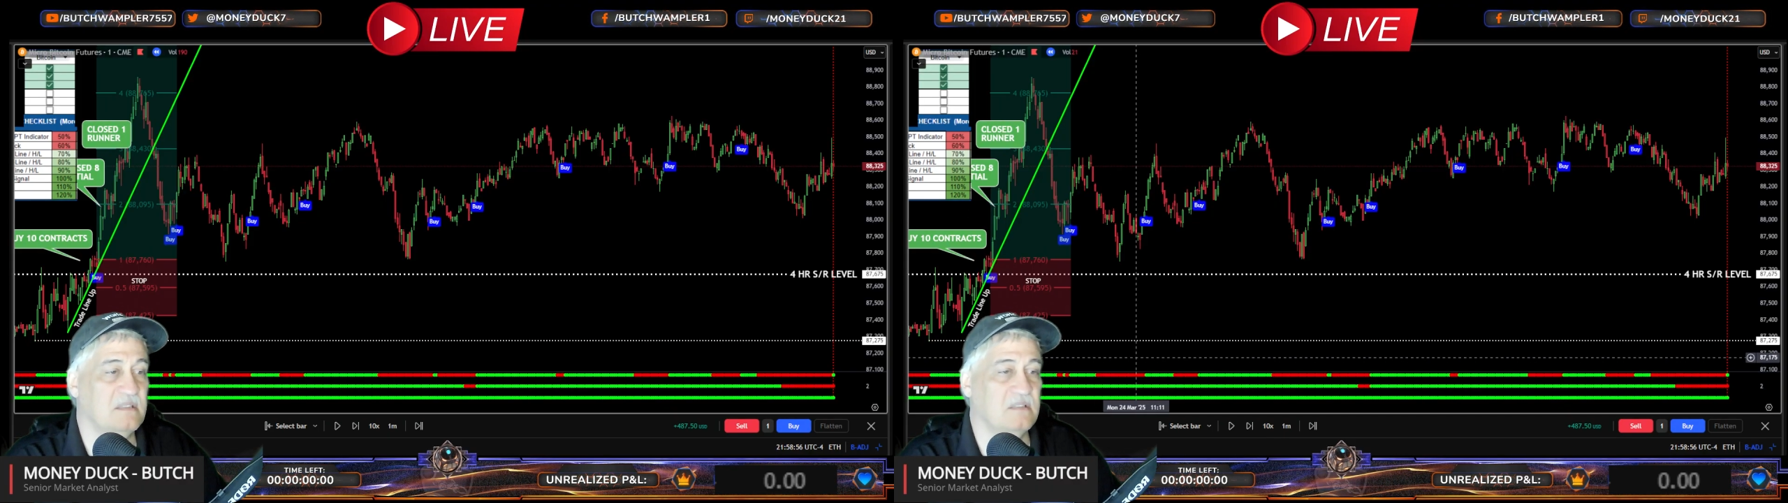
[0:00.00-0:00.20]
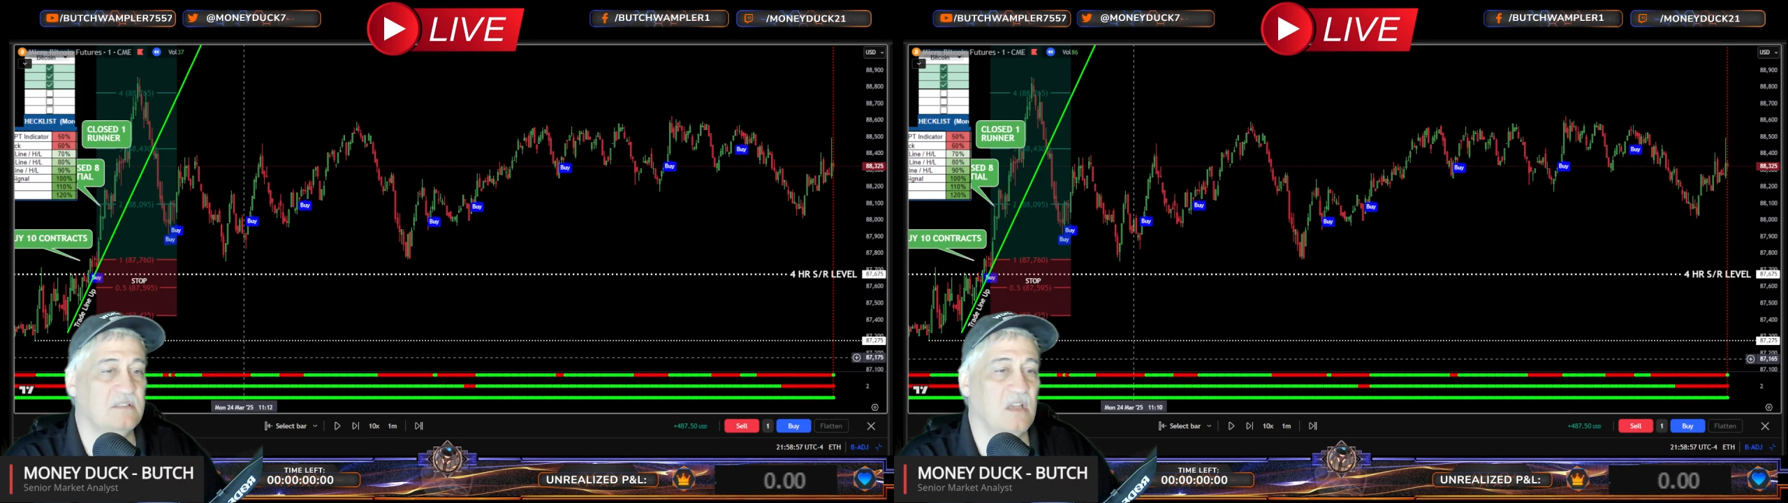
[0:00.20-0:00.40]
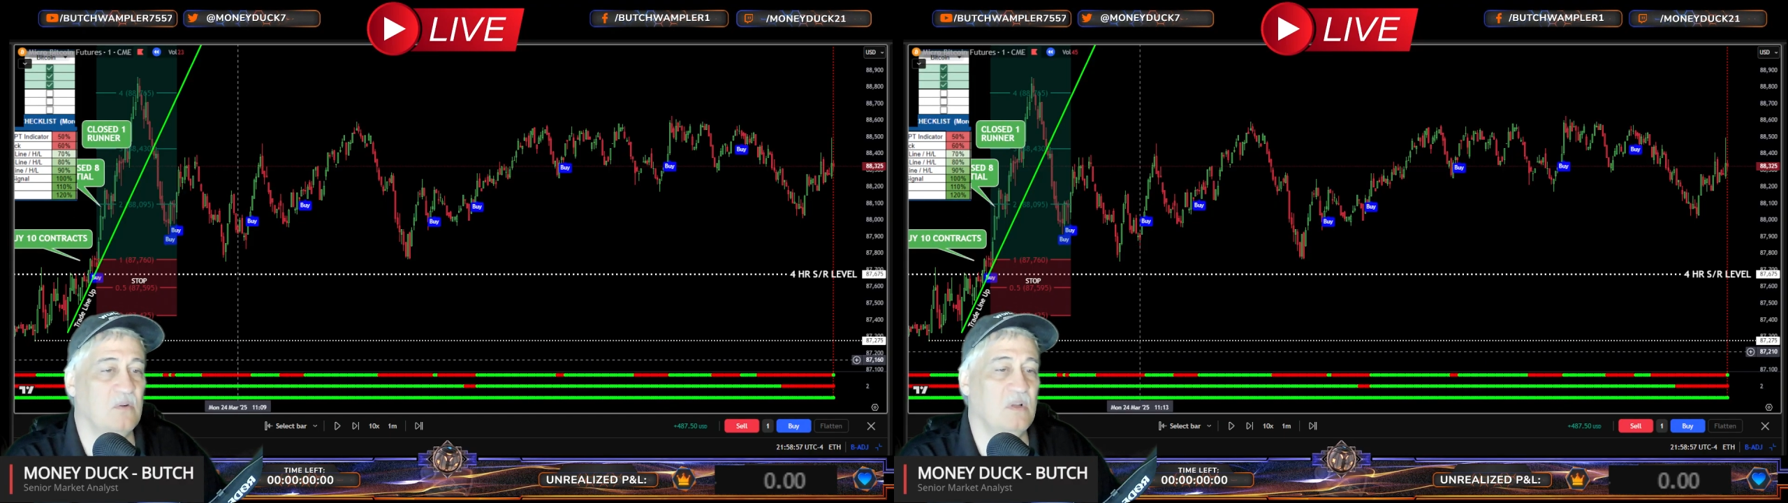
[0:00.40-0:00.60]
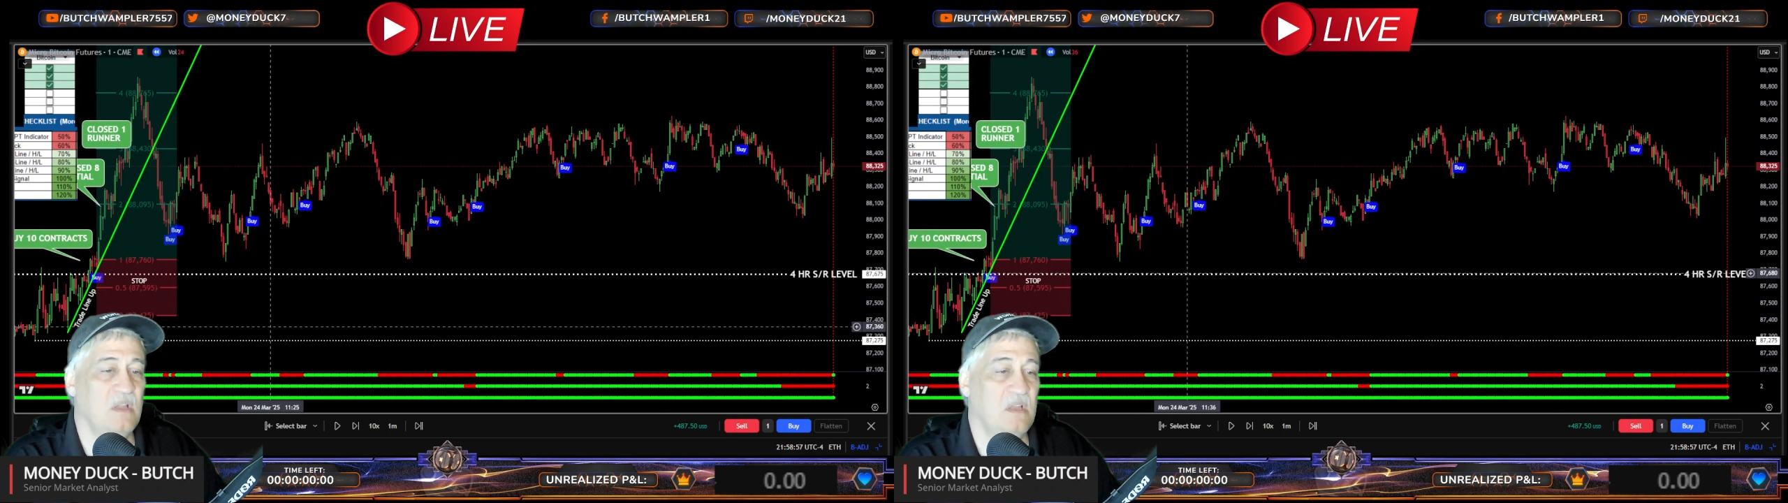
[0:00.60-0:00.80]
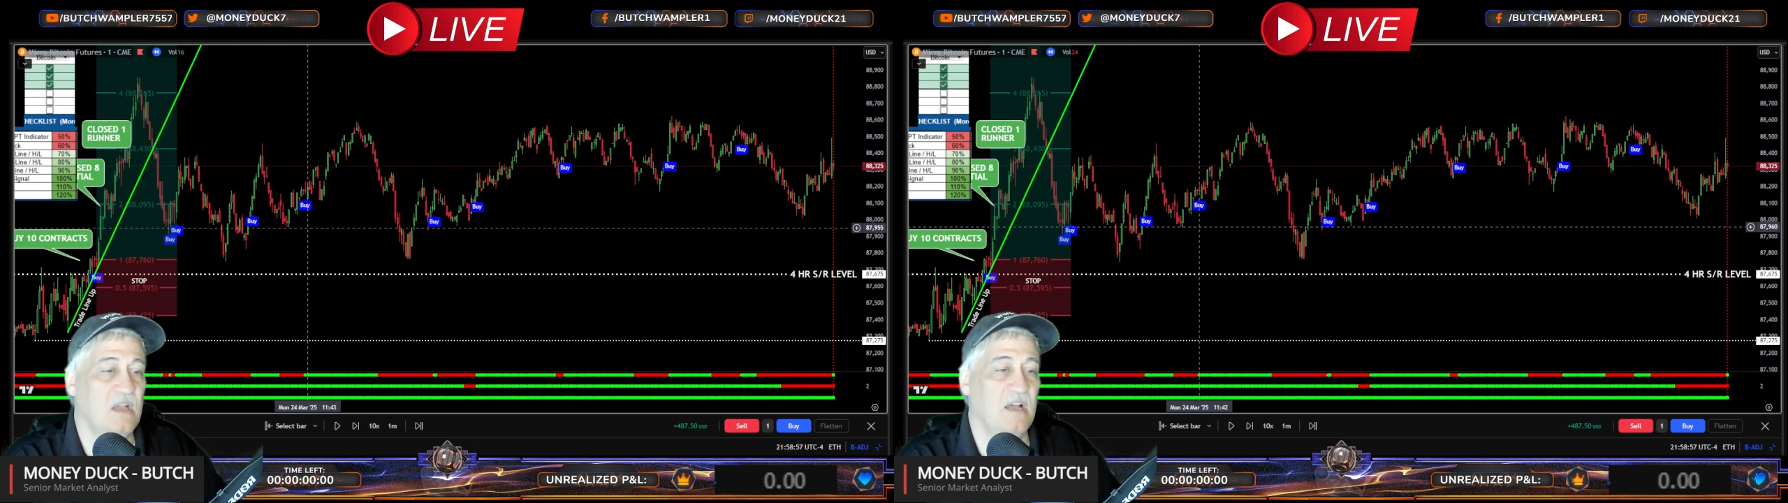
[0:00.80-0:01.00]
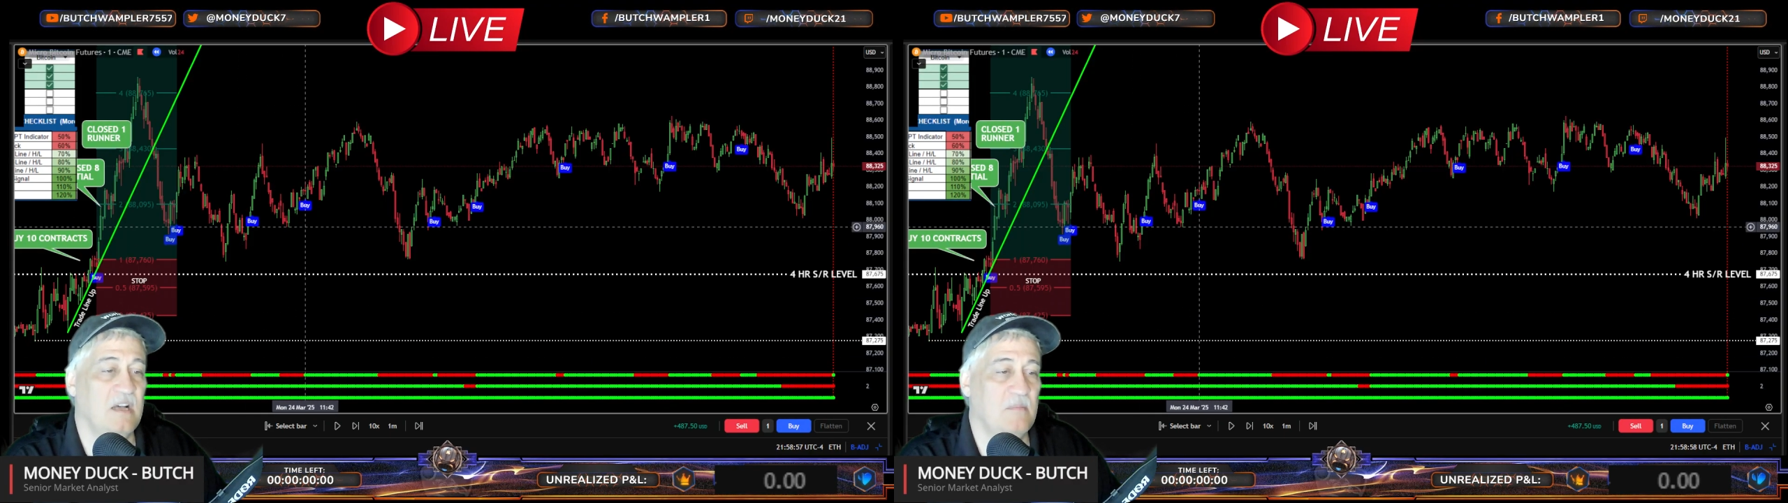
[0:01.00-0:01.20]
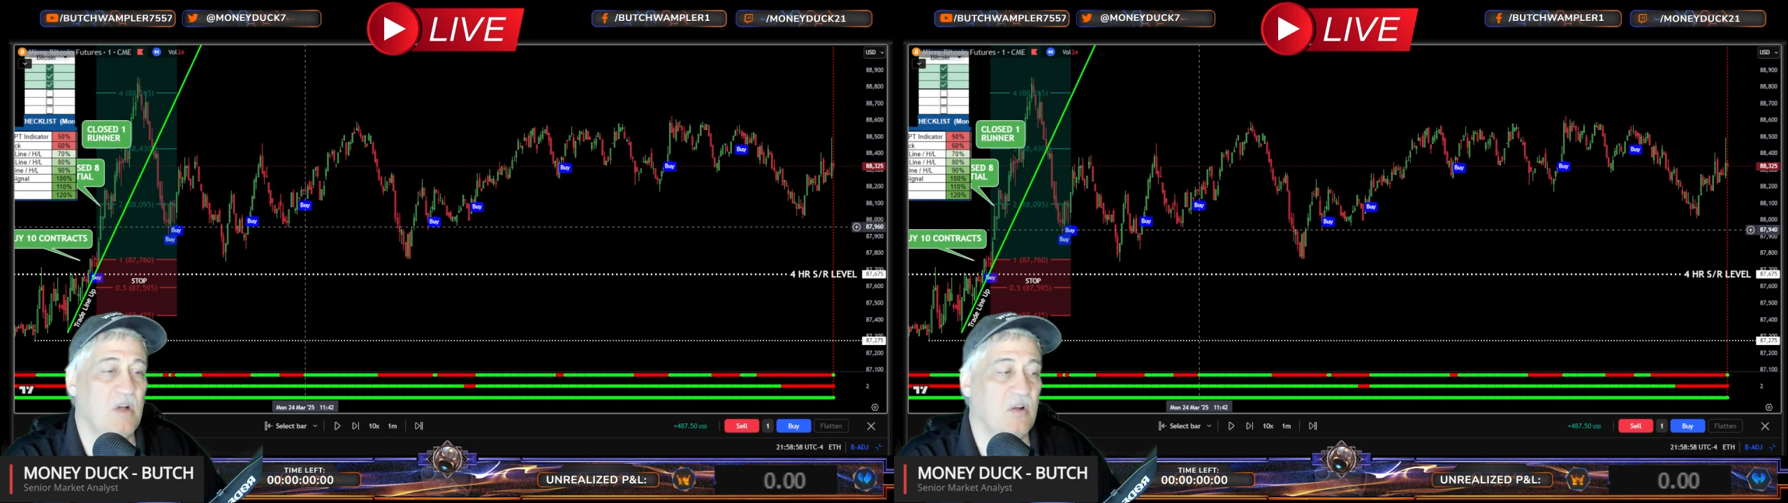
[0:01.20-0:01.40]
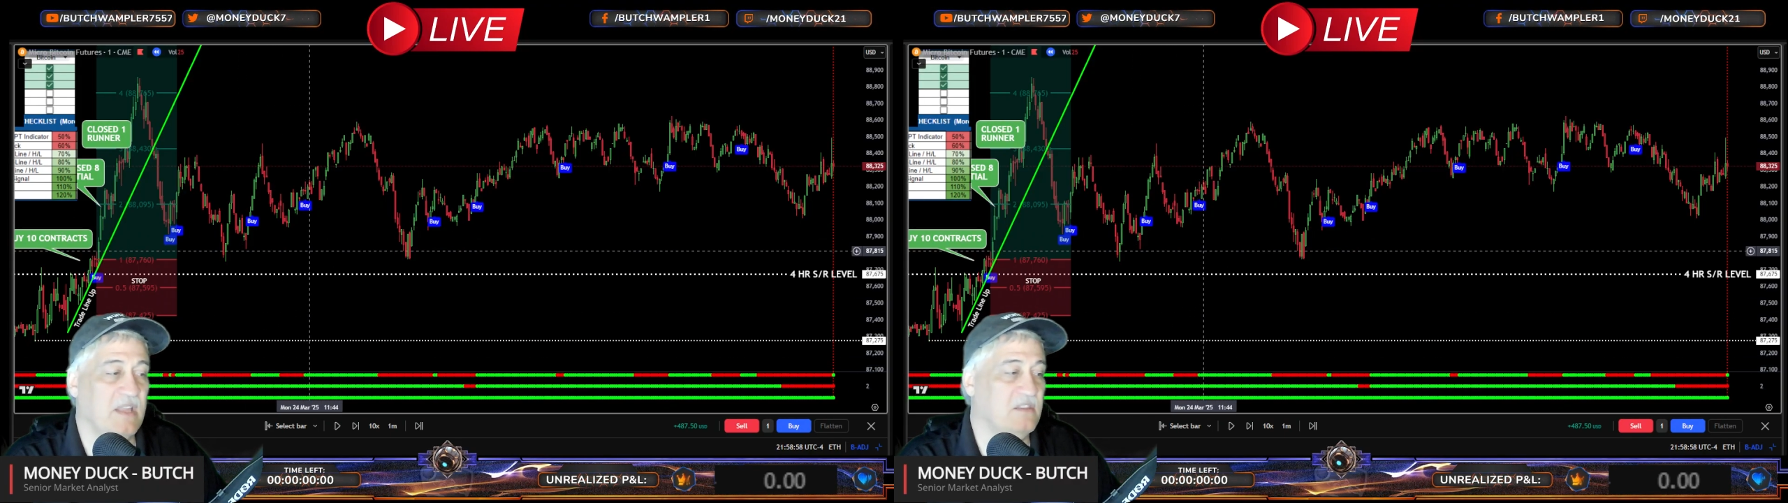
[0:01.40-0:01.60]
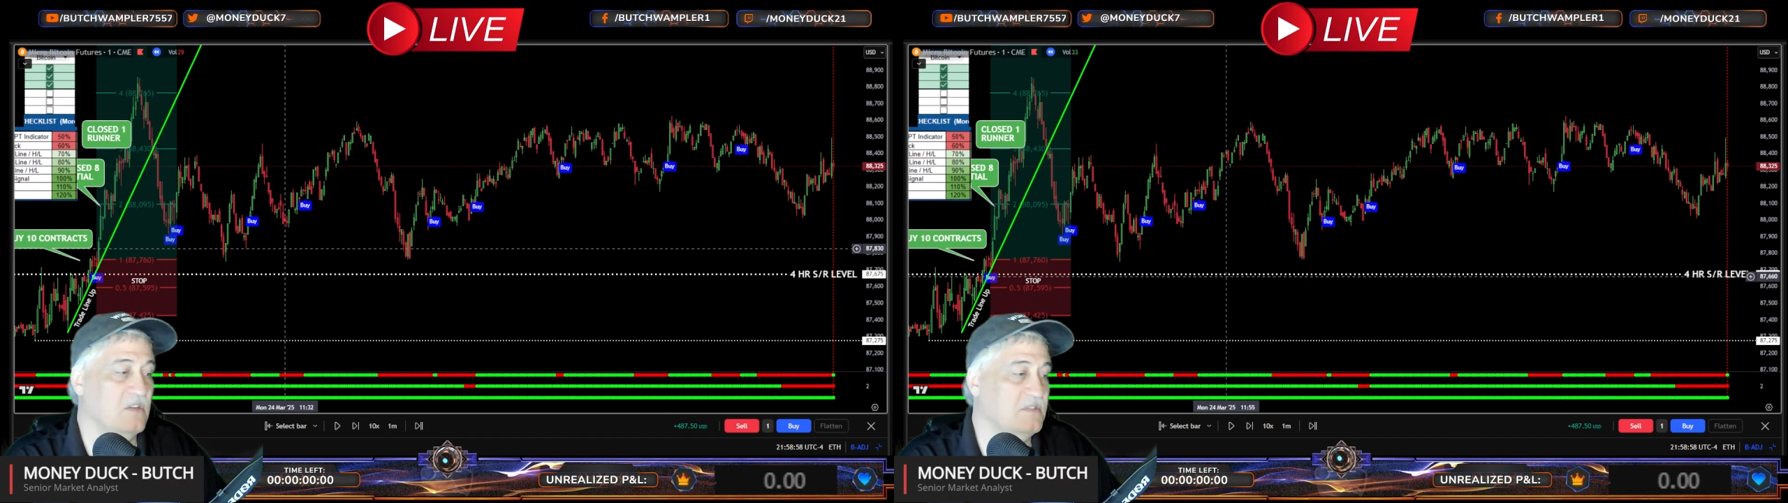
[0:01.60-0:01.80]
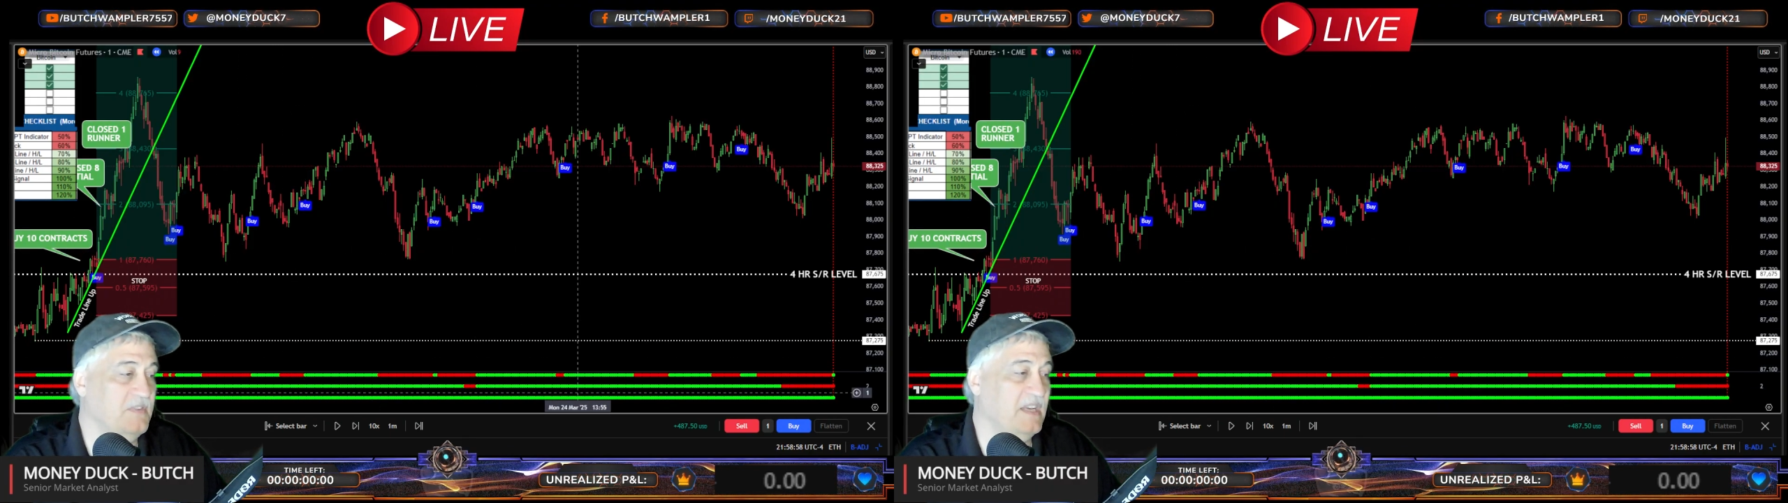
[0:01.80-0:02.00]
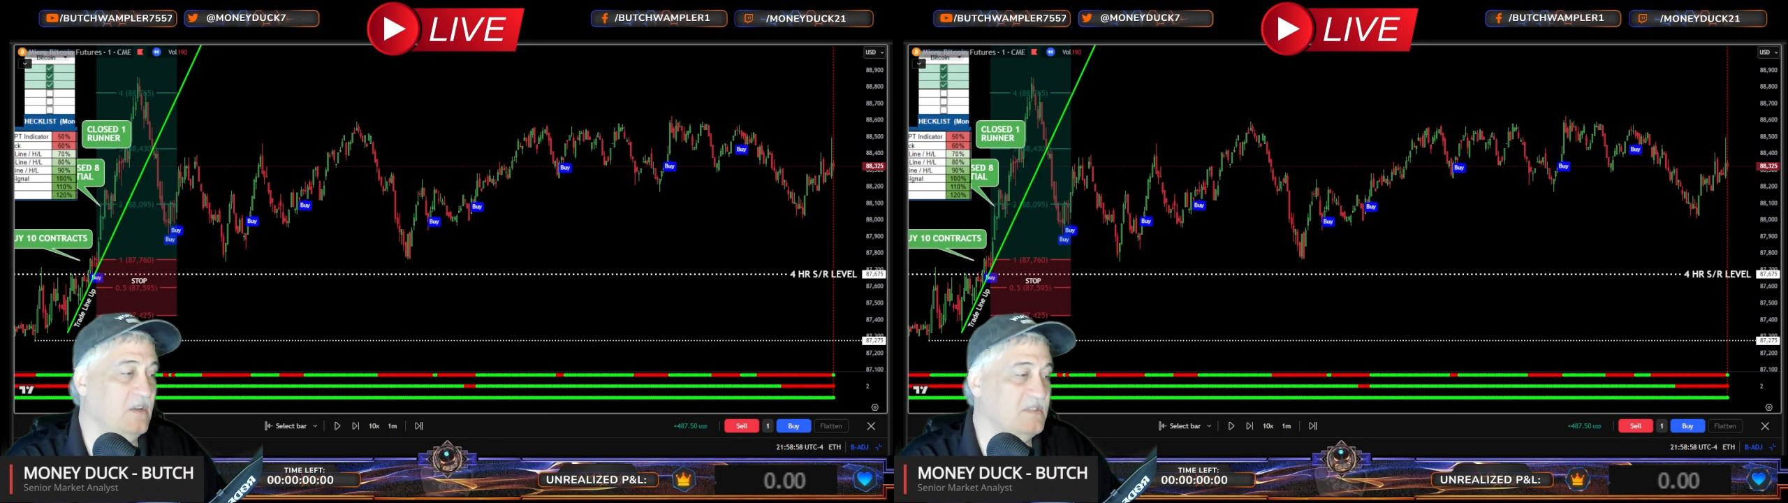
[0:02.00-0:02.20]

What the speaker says: So I'll get those videos